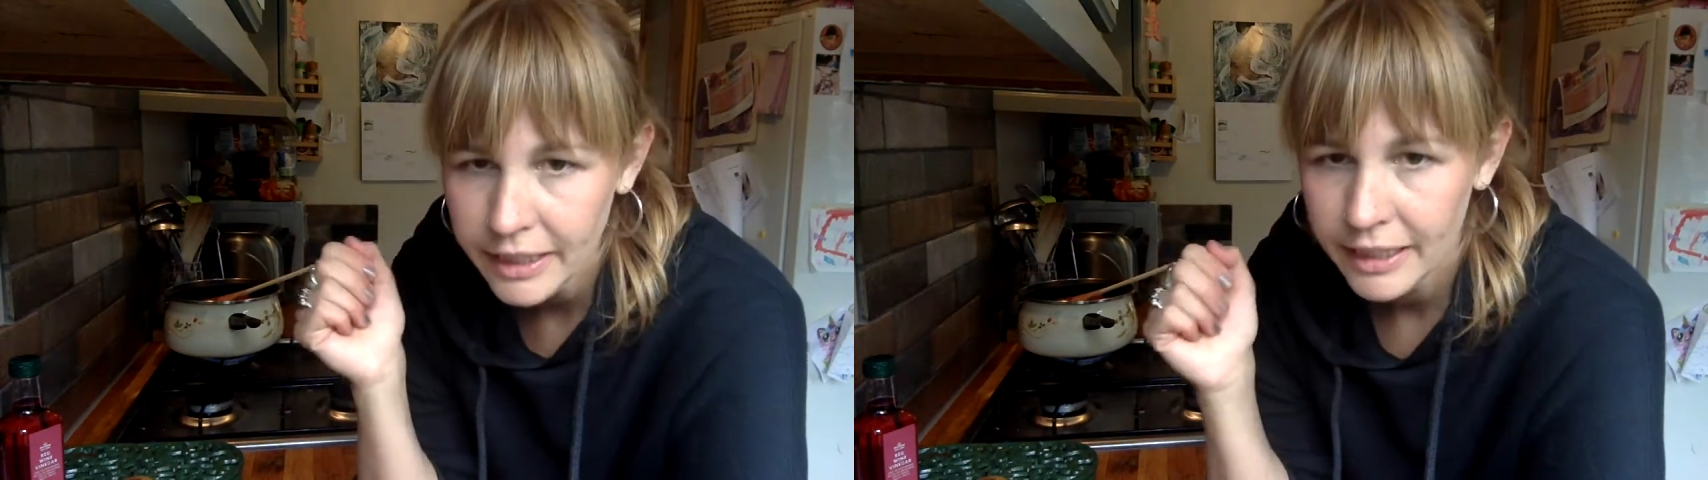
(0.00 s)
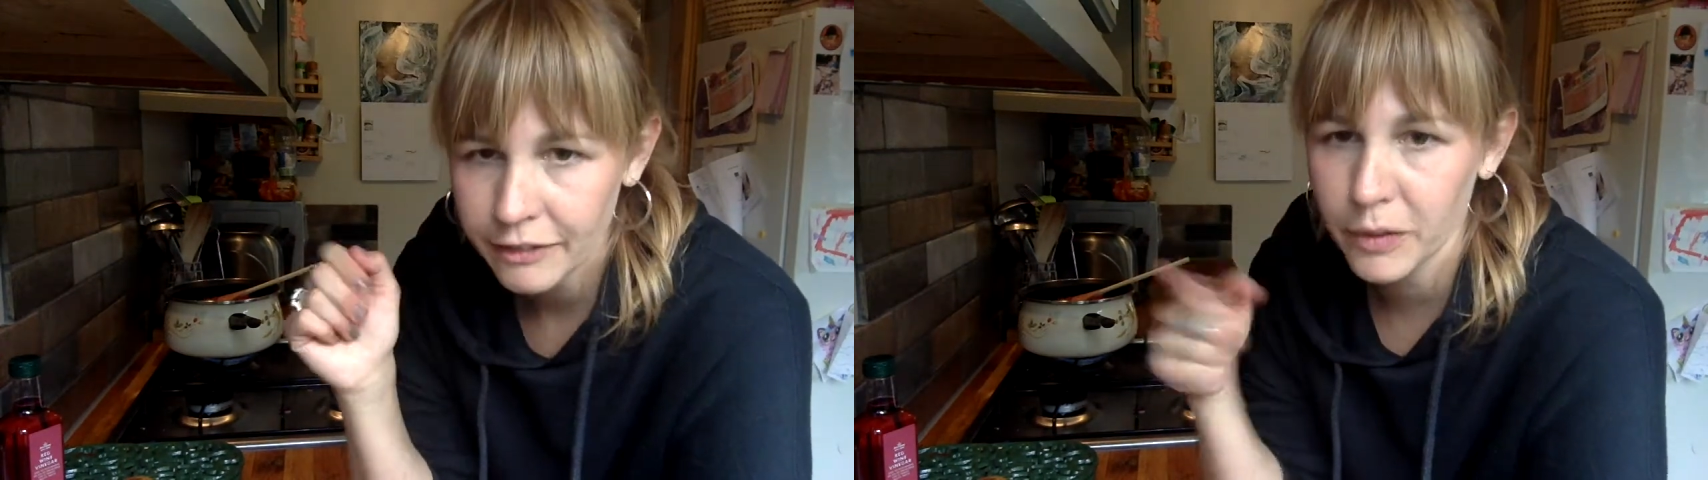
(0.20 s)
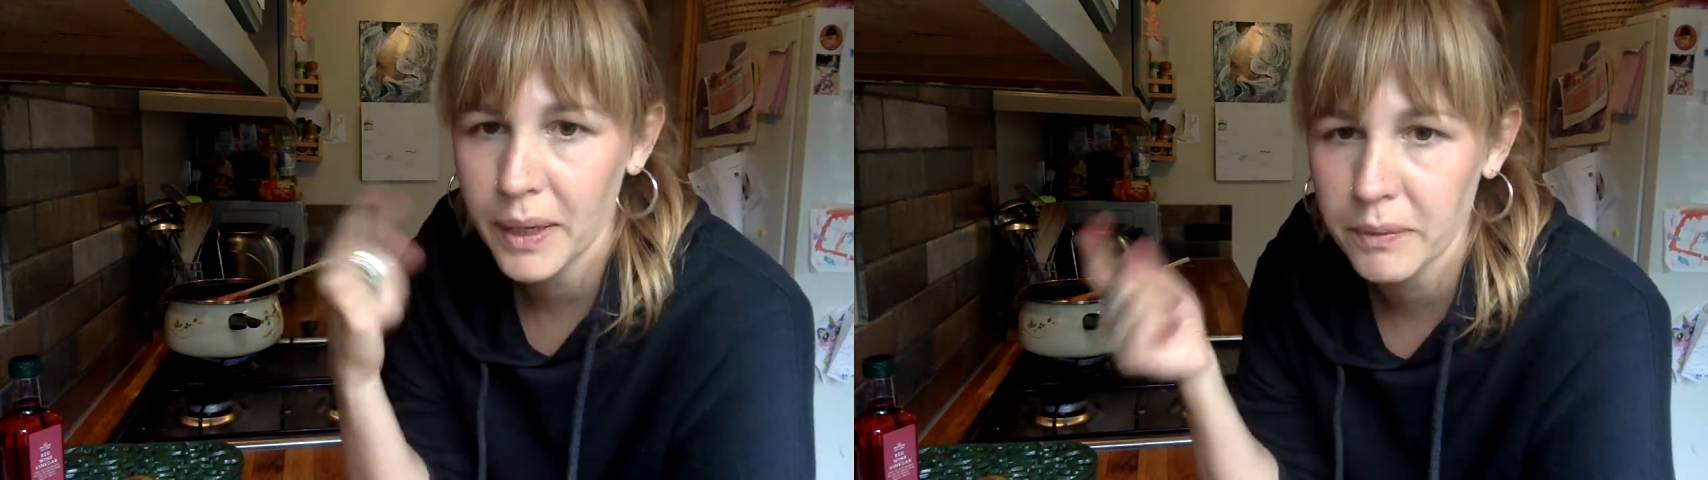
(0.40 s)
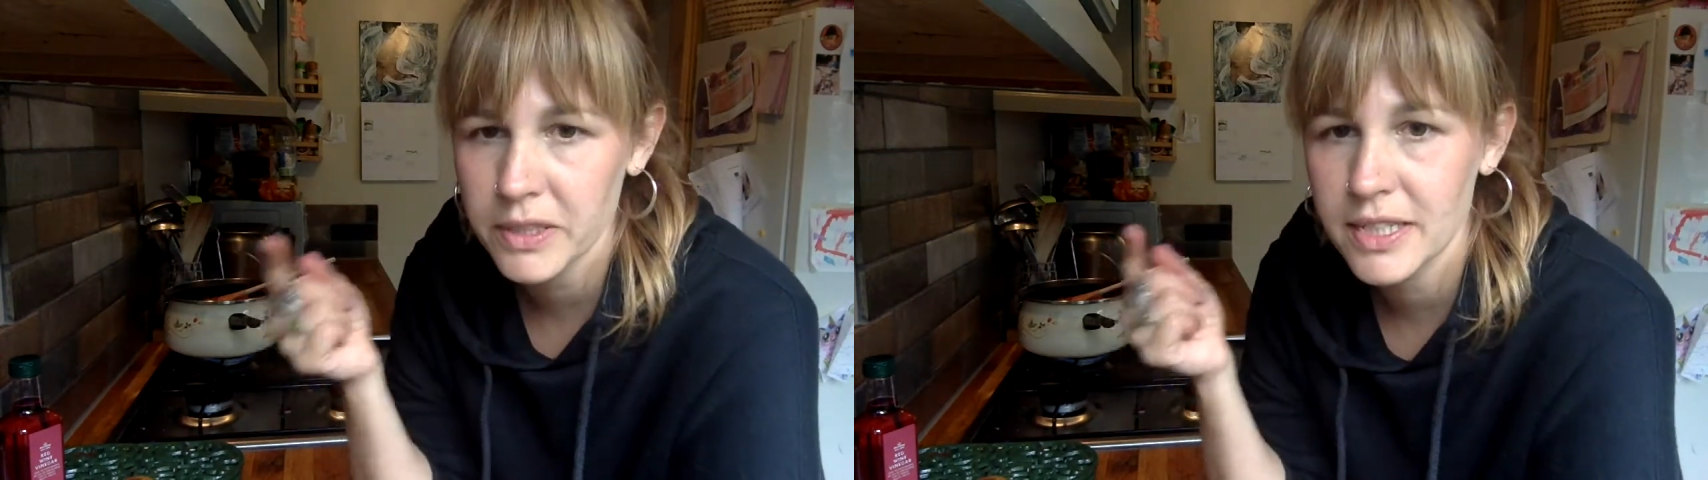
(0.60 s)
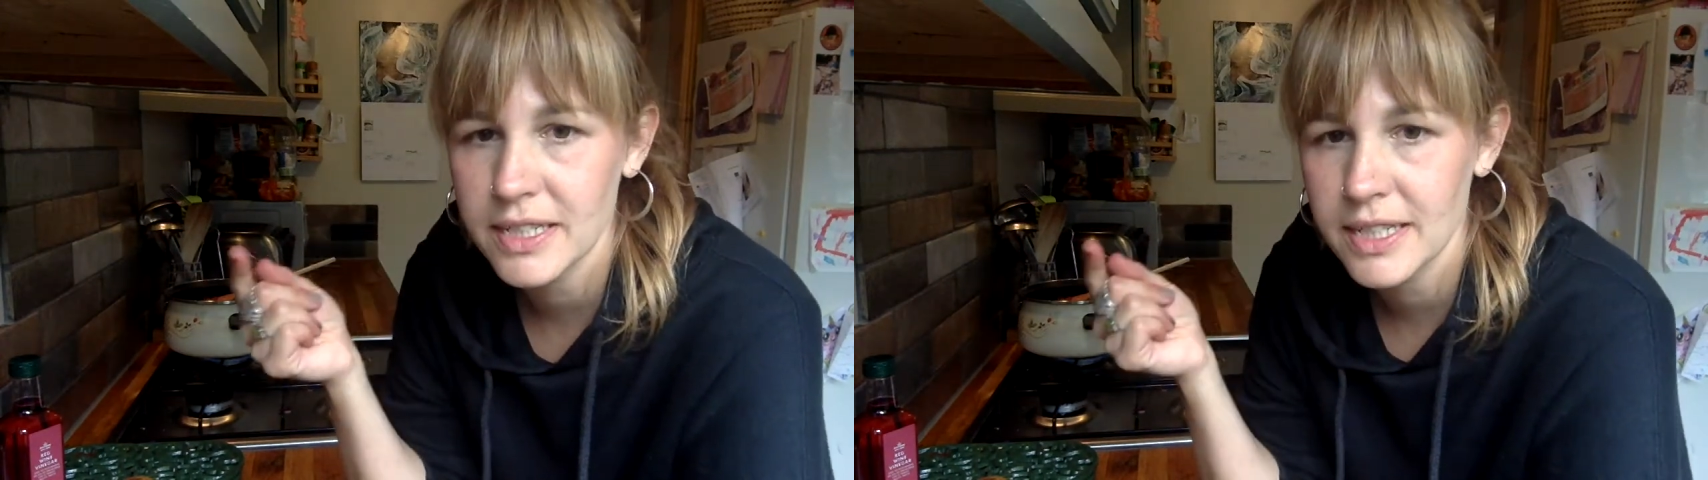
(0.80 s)
If you are
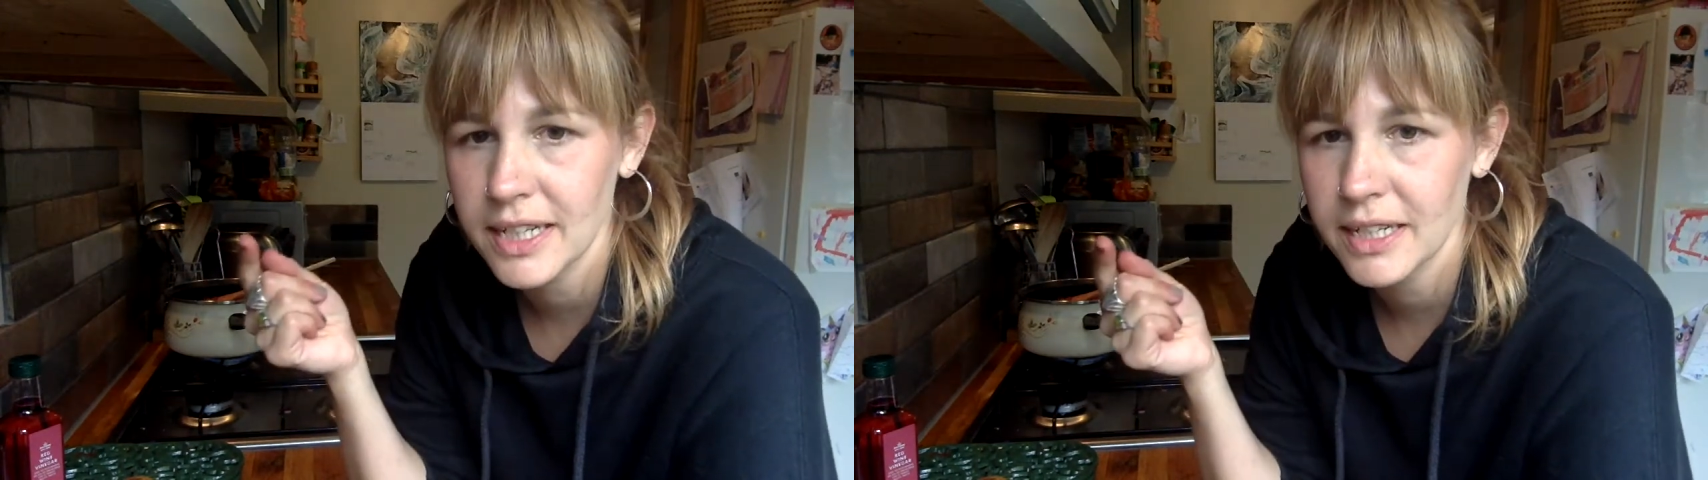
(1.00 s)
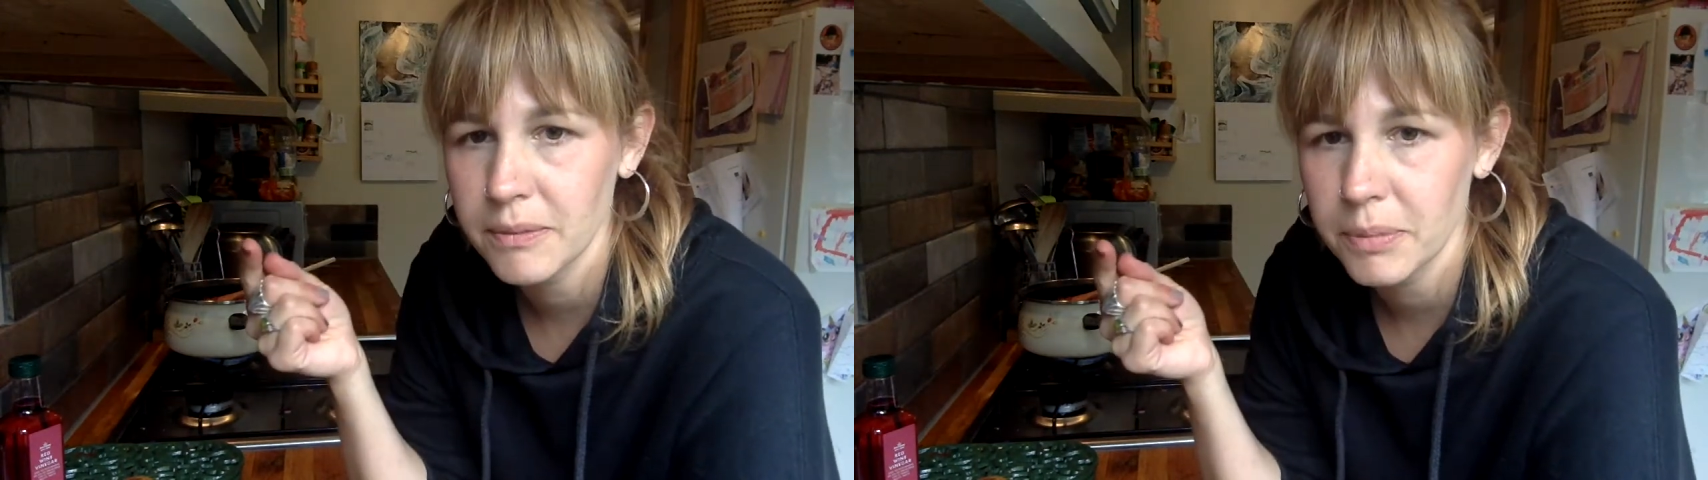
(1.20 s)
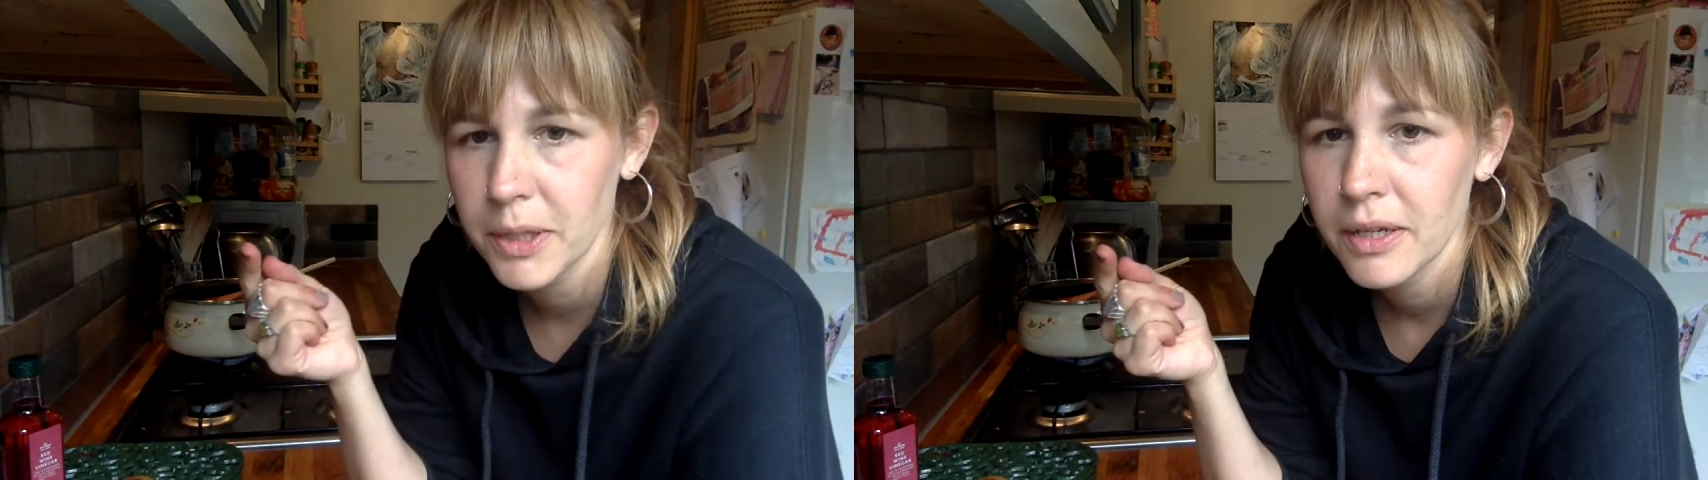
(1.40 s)
wanting to keep